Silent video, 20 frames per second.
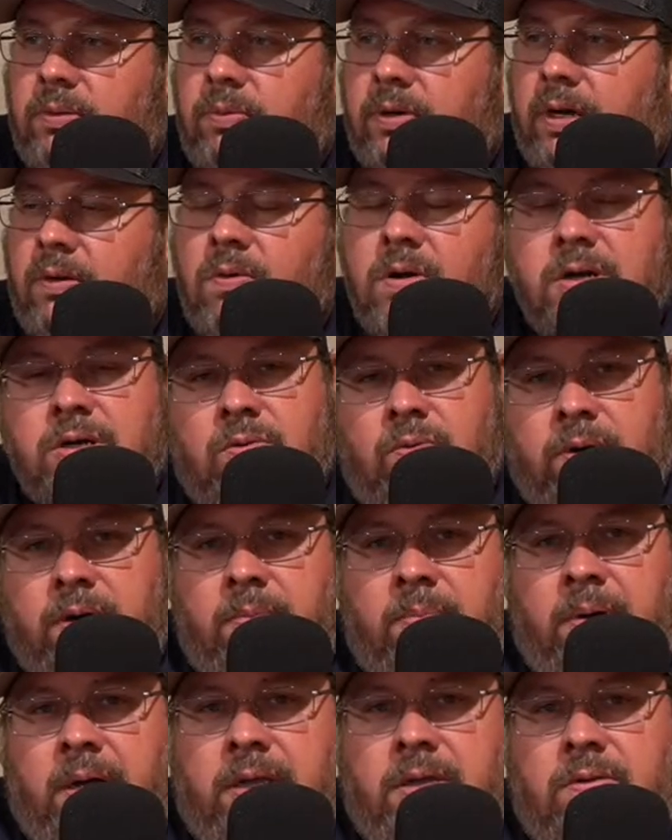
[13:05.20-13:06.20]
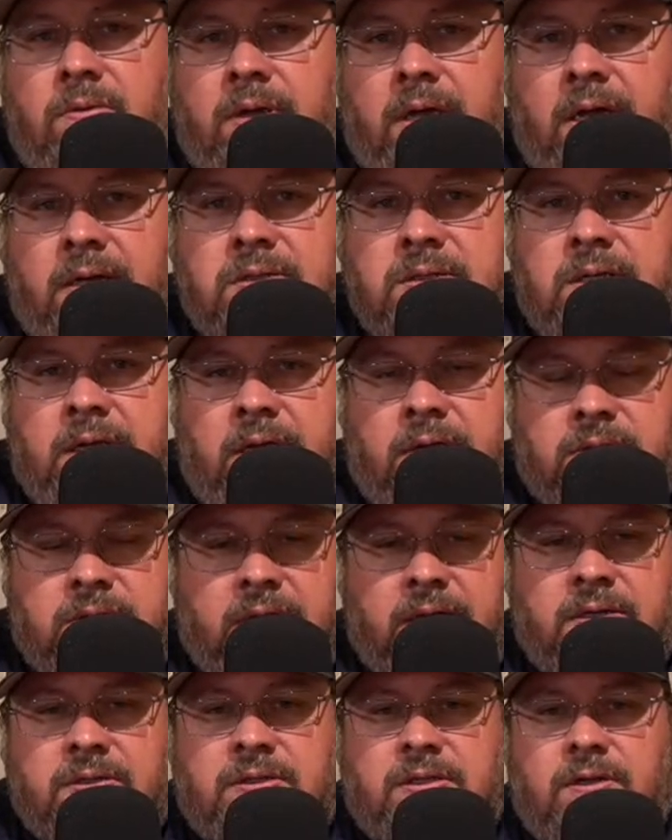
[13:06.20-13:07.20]
But I wanted to run it by you guys and gals,
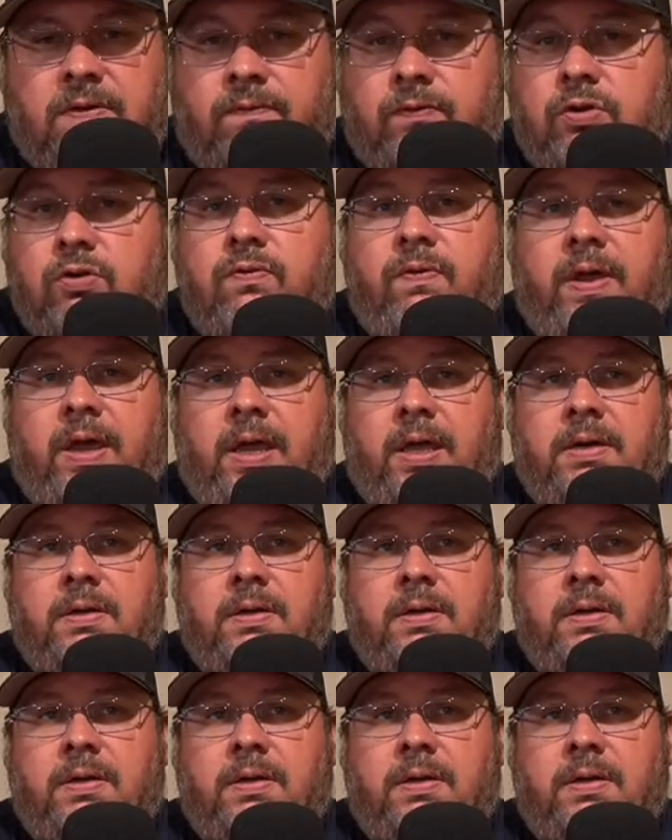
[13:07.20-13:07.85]
kind of see if you've